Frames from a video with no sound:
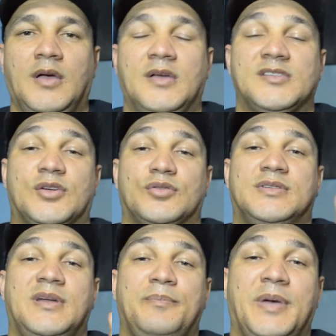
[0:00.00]
So
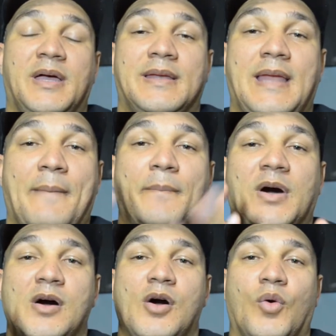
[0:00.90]
tip
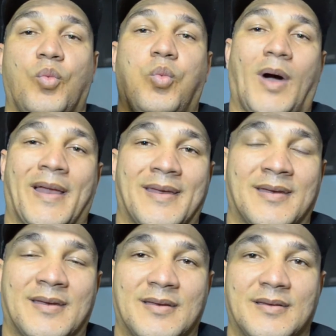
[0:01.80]
number
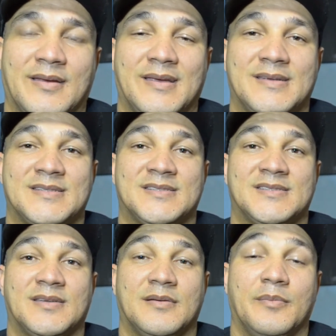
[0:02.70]
1
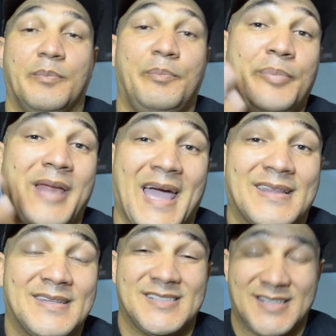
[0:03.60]
is
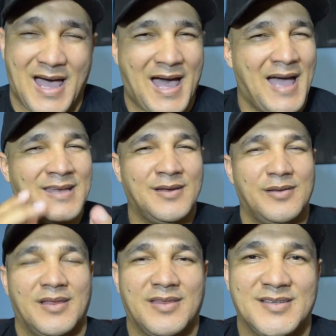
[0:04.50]
practice. Now I know
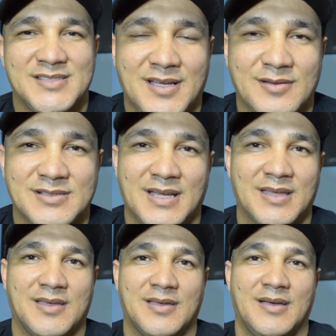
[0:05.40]
that this sounds
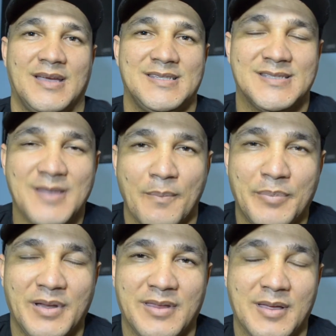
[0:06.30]
like a
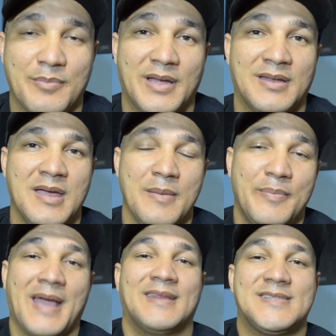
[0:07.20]
simple thing, but
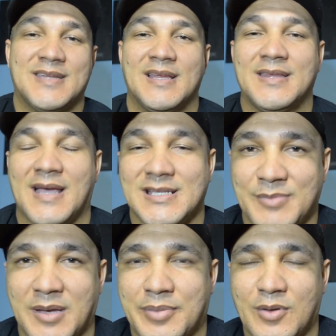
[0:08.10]
practice really does
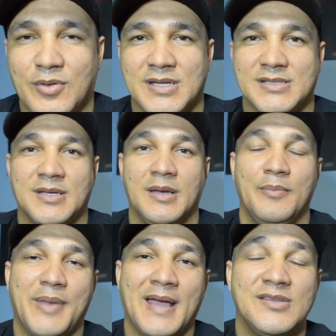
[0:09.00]
make progress.
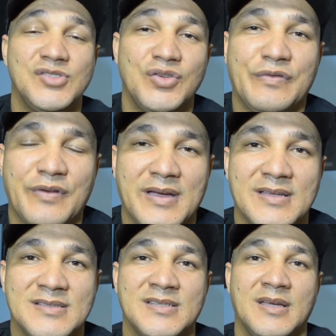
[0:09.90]
Practice your
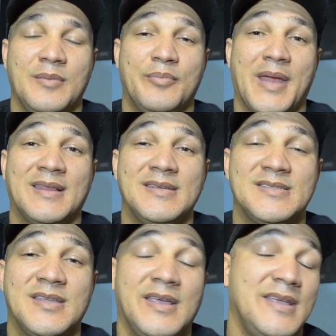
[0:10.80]
fades,
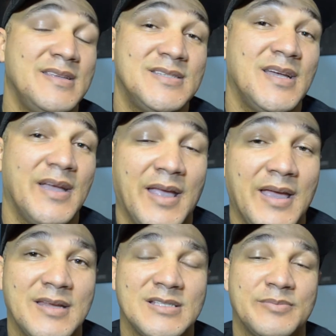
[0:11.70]
practice the easier
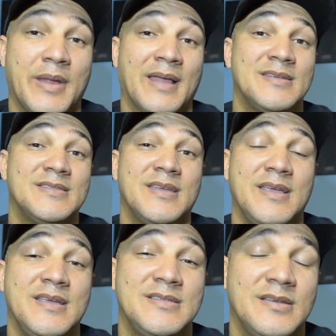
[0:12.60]
areas, practice the
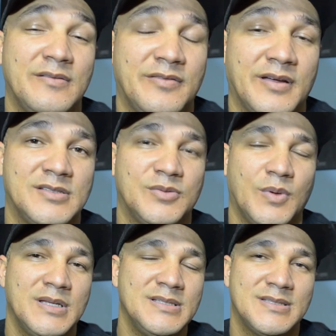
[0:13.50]
easier fades.
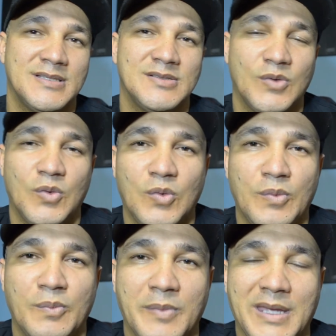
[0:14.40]
What does this
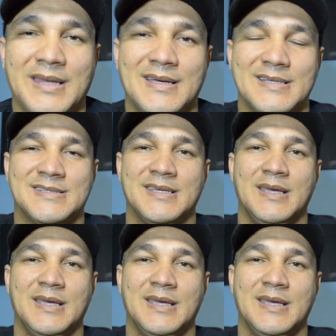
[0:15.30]
all mean? It's